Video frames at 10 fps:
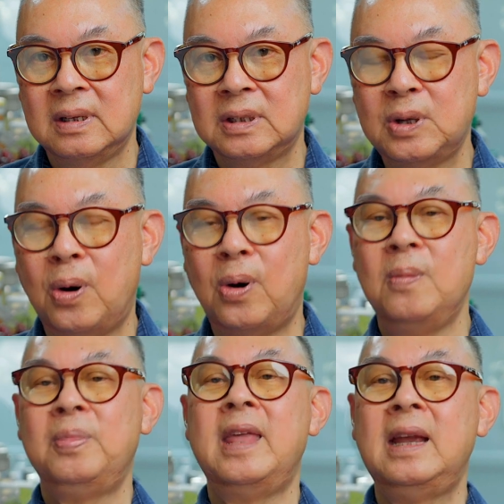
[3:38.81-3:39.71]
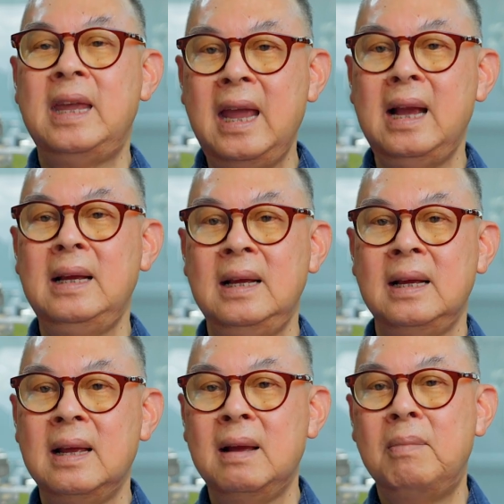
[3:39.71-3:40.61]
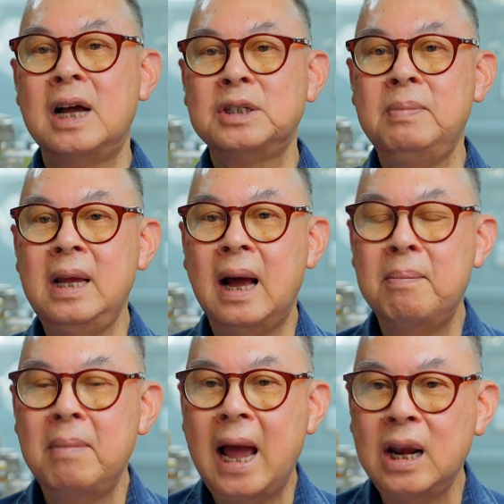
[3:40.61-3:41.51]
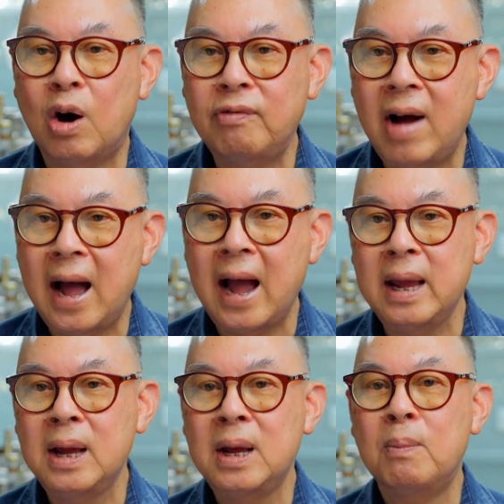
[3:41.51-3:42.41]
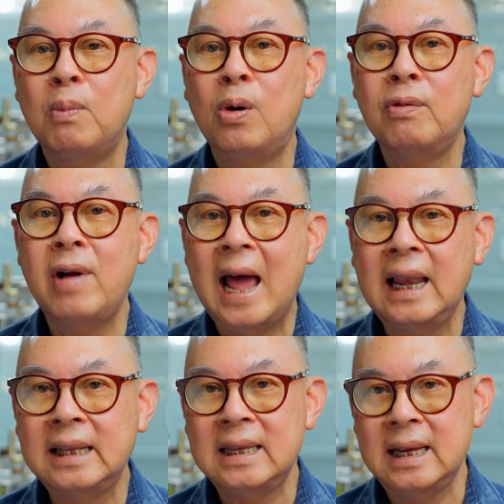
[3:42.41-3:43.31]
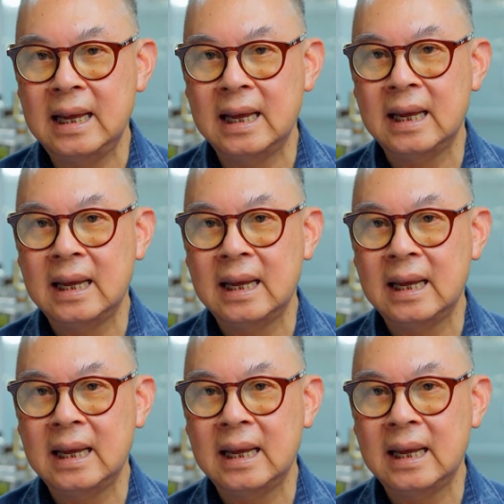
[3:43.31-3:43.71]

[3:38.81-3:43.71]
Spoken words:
So the king must be a man of high morality